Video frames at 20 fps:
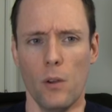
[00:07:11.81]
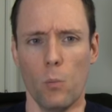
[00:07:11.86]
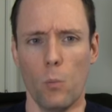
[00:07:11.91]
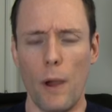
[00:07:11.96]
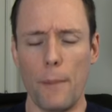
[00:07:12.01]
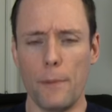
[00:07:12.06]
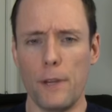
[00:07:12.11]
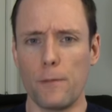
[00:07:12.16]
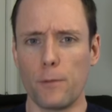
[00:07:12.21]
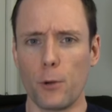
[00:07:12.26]

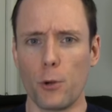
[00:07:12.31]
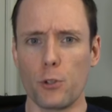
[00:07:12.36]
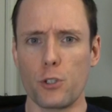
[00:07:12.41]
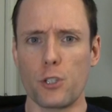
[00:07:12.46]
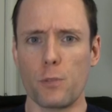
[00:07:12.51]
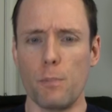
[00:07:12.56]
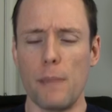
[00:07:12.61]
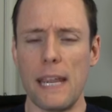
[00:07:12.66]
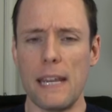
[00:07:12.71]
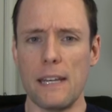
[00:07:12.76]
When we
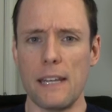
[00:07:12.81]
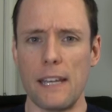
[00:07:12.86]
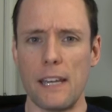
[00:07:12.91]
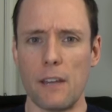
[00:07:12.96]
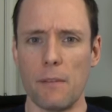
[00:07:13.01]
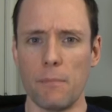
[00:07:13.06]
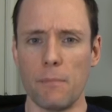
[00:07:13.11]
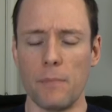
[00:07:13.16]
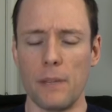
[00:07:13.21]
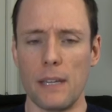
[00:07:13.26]
first meet
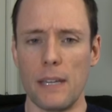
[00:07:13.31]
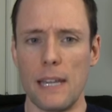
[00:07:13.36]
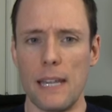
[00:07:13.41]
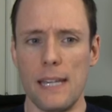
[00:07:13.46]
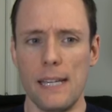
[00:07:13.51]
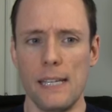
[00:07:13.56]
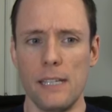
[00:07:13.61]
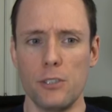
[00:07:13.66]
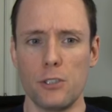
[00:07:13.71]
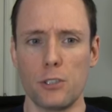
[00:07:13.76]
him,
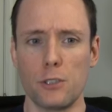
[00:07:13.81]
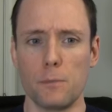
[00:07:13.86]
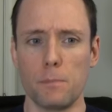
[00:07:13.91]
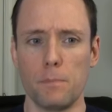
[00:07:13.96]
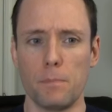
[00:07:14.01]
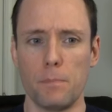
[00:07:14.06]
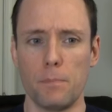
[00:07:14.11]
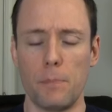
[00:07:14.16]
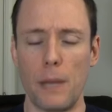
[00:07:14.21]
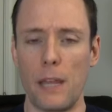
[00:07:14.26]
he's
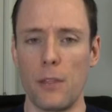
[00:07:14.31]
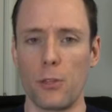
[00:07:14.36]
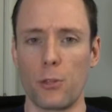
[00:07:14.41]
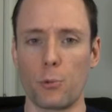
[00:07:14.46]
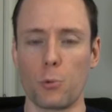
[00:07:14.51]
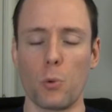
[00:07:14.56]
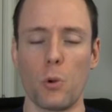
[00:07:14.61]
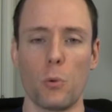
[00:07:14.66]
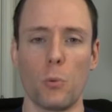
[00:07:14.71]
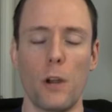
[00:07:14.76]
been
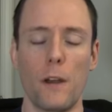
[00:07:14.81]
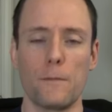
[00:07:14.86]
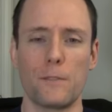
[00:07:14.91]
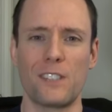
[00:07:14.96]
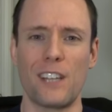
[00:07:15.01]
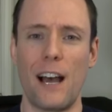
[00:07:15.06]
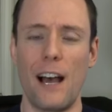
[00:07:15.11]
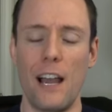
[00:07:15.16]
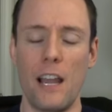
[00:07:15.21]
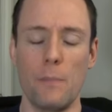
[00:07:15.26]
through a rough
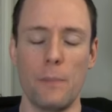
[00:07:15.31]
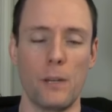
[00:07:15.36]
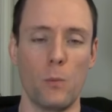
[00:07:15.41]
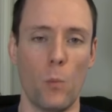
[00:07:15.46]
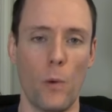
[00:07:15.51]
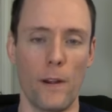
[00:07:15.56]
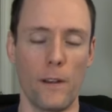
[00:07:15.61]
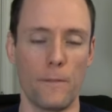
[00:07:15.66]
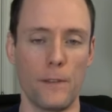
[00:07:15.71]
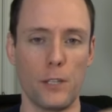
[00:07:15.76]
time
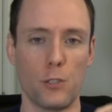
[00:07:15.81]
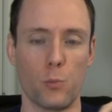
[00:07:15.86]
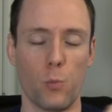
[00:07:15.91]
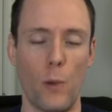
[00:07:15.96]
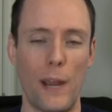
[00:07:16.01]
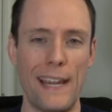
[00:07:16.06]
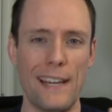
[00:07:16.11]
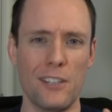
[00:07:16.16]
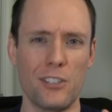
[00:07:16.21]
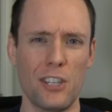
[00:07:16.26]
and one of his
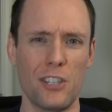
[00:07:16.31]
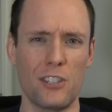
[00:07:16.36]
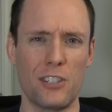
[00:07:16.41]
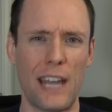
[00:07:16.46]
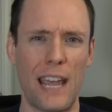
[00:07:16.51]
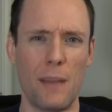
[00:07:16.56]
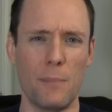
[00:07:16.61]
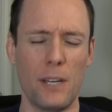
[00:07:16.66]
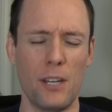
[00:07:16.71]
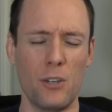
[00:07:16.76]
wings is
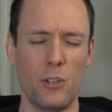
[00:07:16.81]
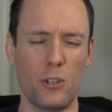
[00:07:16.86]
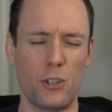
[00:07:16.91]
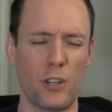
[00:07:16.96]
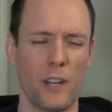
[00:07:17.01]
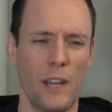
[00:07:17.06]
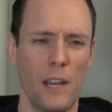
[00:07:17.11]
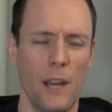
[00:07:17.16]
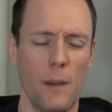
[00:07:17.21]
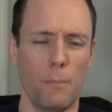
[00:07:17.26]

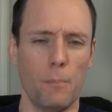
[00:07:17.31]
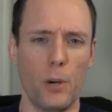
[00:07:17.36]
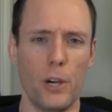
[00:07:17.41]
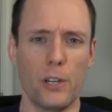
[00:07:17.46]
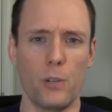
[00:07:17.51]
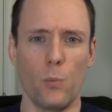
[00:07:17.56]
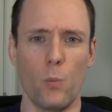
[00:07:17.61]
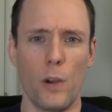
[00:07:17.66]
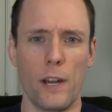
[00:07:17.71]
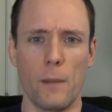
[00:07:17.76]
damaged,
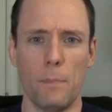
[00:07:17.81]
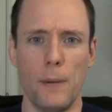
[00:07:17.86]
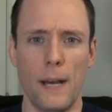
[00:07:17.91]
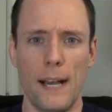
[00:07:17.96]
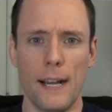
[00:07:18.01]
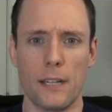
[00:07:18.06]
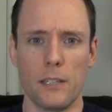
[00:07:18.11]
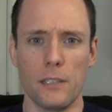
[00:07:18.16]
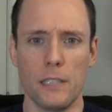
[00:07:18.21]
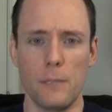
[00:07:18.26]
but when
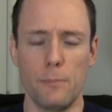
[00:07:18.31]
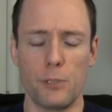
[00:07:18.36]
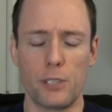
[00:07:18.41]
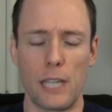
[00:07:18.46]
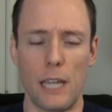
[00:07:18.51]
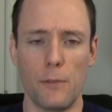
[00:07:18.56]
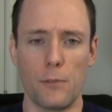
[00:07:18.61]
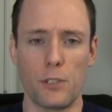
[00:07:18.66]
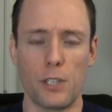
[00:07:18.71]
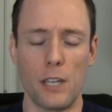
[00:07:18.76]
Apocalypse
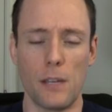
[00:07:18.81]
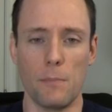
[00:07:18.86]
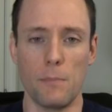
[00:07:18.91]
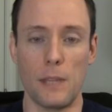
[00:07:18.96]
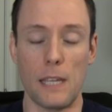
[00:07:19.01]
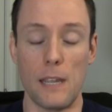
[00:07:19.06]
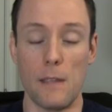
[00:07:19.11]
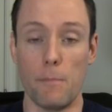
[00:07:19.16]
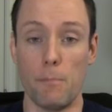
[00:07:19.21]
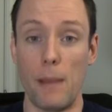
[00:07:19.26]
gives him
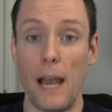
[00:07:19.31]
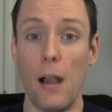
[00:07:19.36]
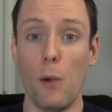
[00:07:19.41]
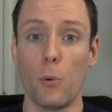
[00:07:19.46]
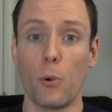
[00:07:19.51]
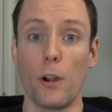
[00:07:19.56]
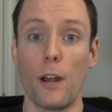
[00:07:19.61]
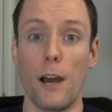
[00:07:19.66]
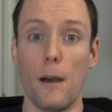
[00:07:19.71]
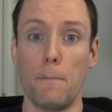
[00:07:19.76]
the
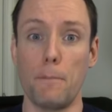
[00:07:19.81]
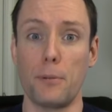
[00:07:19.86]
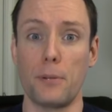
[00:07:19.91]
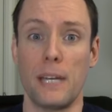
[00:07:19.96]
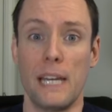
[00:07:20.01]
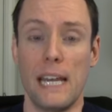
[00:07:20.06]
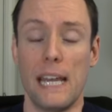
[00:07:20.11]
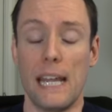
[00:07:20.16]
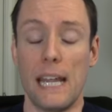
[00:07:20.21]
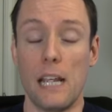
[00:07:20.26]
power up,
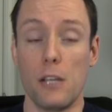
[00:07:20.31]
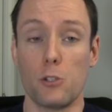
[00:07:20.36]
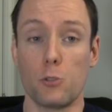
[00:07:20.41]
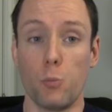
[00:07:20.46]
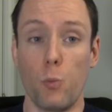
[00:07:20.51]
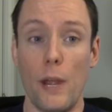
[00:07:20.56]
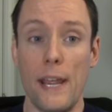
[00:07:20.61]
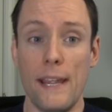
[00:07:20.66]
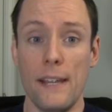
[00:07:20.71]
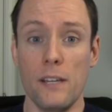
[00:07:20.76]
his
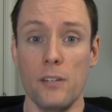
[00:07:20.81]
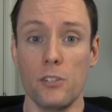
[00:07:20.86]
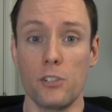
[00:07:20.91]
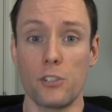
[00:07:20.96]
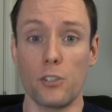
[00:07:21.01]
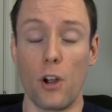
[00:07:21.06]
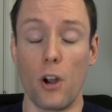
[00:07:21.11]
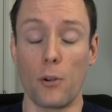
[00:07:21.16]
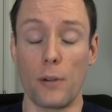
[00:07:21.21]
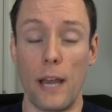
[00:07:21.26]

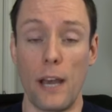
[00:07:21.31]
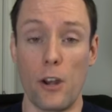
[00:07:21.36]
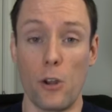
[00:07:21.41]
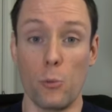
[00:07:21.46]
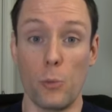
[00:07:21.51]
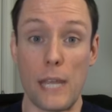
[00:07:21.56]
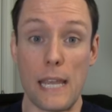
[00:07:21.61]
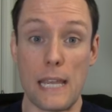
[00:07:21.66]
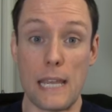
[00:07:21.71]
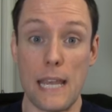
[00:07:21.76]
wings are not
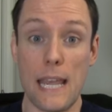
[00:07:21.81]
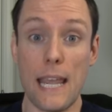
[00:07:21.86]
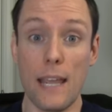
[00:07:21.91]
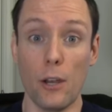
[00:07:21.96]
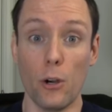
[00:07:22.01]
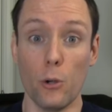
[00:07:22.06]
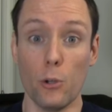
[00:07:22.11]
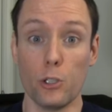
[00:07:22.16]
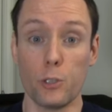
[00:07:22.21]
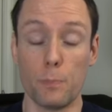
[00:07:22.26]
only
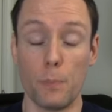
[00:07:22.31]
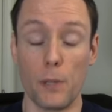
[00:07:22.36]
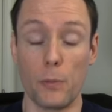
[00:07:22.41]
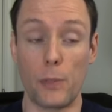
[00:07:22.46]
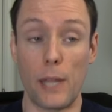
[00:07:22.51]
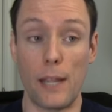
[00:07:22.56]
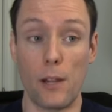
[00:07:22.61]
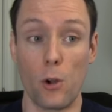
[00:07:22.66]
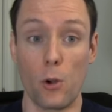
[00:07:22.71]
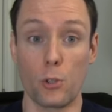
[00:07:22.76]
healed,
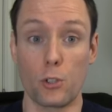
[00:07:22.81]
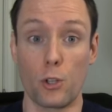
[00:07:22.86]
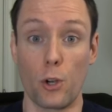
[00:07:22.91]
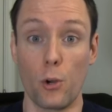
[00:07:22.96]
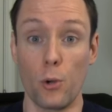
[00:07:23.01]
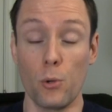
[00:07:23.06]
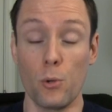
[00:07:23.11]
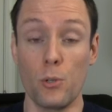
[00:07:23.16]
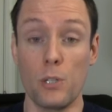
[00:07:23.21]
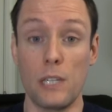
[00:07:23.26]
but they are
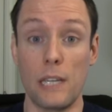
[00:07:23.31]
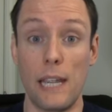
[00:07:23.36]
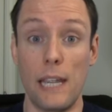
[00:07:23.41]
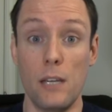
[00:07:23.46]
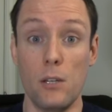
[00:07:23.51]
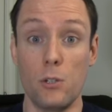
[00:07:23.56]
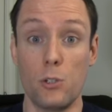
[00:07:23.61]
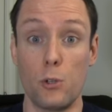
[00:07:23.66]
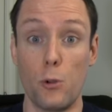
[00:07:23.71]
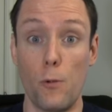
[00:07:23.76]
turned
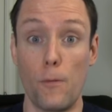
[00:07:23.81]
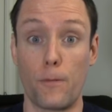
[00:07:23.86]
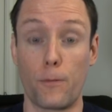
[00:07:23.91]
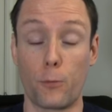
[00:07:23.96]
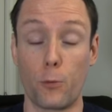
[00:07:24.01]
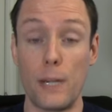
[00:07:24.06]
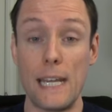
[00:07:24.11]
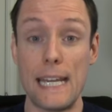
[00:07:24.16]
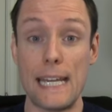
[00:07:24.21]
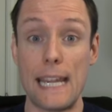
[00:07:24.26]
into
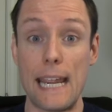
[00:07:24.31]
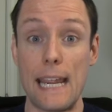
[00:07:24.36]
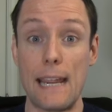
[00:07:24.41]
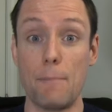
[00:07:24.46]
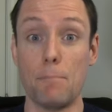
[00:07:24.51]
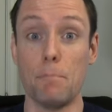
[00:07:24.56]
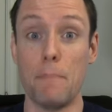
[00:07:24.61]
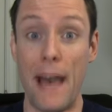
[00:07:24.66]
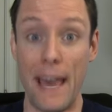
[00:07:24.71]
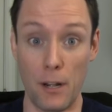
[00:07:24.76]

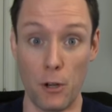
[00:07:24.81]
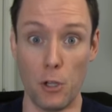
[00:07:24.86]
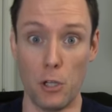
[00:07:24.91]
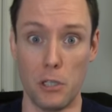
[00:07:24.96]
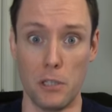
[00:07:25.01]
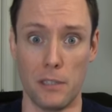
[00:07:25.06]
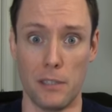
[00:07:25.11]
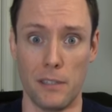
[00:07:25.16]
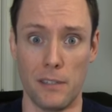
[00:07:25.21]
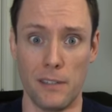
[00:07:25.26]
freaking
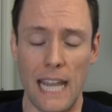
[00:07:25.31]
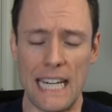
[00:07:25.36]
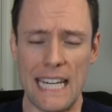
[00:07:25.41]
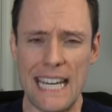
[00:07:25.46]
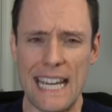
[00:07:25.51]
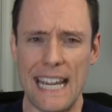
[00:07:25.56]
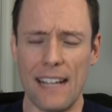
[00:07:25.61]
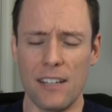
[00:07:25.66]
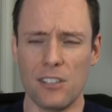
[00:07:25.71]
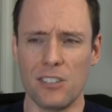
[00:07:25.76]
metal. And
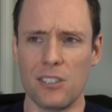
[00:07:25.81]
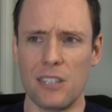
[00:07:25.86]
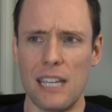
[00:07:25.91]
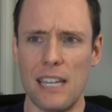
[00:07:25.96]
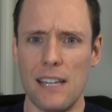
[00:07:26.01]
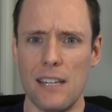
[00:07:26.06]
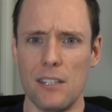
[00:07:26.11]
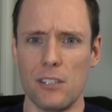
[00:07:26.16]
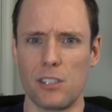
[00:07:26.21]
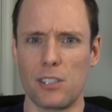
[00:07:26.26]
he gets
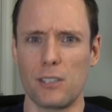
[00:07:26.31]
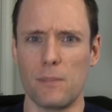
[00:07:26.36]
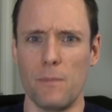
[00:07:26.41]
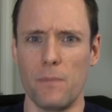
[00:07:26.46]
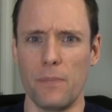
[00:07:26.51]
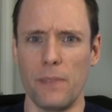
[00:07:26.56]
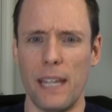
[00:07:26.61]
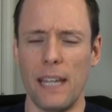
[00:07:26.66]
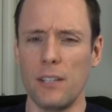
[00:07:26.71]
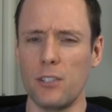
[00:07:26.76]
these
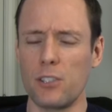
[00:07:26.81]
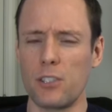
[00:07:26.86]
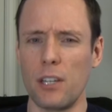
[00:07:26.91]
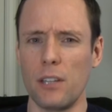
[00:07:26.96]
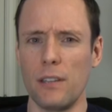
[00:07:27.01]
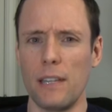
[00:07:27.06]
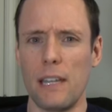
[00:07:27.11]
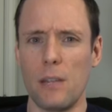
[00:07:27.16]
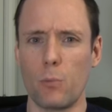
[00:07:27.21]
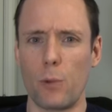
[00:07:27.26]

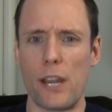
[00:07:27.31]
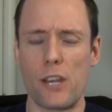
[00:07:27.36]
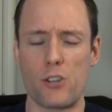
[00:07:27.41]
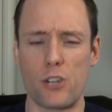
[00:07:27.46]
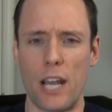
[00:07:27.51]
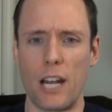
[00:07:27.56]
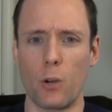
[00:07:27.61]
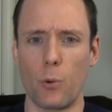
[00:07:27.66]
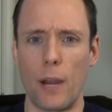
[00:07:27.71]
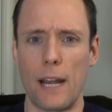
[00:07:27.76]
instantly
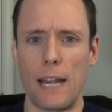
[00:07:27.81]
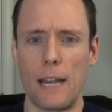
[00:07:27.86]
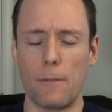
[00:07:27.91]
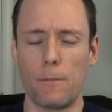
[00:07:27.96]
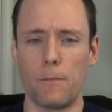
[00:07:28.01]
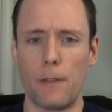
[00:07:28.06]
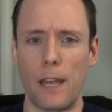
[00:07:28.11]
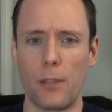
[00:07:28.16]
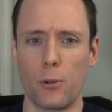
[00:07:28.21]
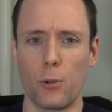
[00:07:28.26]
regenerating
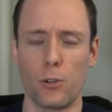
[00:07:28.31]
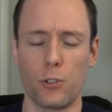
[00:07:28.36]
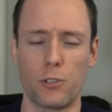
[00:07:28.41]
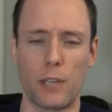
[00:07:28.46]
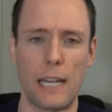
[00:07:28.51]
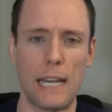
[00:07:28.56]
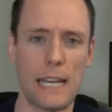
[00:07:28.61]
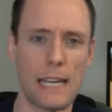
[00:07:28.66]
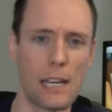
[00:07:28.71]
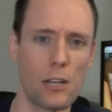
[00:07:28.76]
feathers
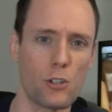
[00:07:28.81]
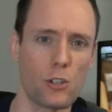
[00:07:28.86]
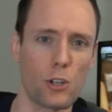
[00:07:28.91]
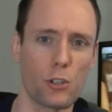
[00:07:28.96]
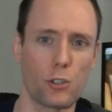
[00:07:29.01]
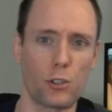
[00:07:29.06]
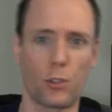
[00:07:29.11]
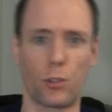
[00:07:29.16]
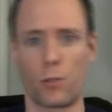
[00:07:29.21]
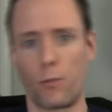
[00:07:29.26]
that he can
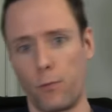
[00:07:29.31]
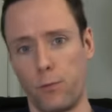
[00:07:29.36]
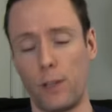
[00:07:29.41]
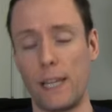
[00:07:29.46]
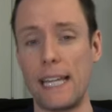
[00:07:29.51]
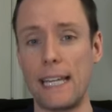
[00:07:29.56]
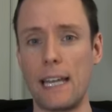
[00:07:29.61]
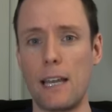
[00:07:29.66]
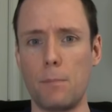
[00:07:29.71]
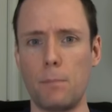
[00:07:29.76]
just
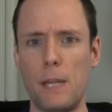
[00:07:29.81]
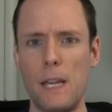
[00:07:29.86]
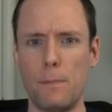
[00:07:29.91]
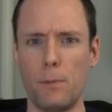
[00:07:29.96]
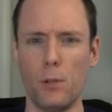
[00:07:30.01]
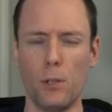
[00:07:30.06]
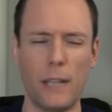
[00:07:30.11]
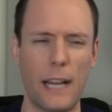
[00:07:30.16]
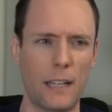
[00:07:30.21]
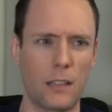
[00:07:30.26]
fling at
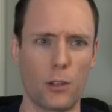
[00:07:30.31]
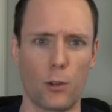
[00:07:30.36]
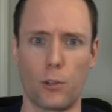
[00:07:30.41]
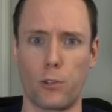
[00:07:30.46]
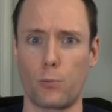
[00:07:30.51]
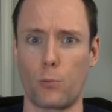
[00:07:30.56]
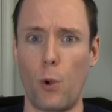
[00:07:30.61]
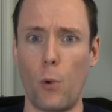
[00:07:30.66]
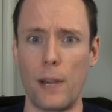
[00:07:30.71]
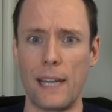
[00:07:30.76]
people like they're
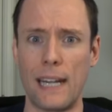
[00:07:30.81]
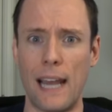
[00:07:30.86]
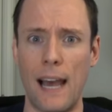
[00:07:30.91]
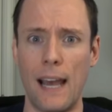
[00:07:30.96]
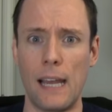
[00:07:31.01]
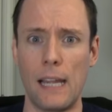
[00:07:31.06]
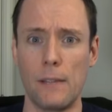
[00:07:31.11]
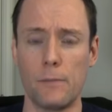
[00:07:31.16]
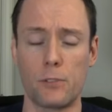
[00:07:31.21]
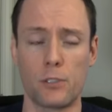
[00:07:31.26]
throwing
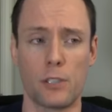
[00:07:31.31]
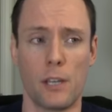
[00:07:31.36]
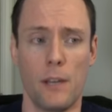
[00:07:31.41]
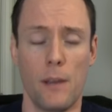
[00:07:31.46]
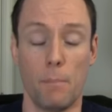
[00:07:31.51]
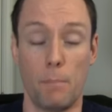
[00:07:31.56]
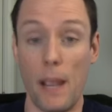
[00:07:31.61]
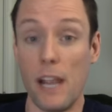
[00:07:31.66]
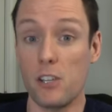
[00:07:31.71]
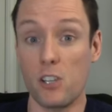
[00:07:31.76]
knives.
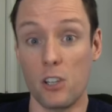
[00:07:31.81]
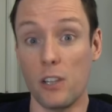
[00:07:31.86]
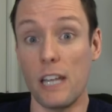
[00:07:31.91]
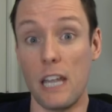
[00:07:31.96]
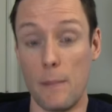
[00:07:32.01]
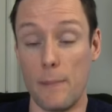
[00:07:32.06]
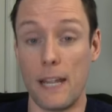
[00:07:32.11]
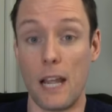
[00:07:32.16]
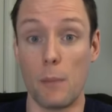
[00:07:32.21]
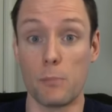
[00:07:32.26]
Basically,
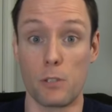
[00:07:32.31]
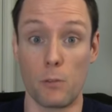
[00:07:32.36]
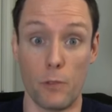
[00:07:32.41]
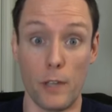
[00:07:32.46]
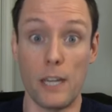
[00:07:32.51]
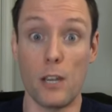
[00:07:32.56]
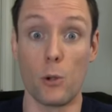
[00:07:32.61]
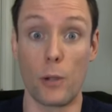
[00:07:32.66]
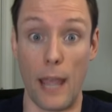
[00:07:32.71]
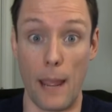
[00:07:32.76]
he becomes a
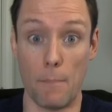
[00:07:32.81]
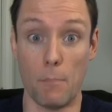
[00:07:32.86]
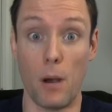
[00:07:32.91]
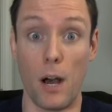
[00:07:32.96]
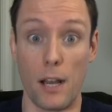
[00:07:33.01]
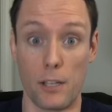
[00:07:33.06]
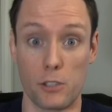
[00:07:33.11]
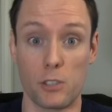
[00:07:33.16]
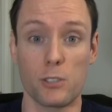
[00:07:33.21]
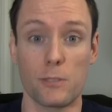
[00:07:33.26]
video game
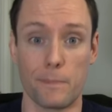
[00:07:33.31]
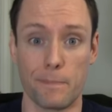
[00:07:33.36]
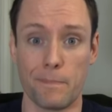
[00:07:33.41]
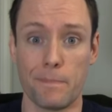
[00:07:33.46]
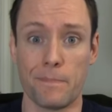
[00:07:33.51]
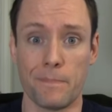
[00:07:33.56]
boss.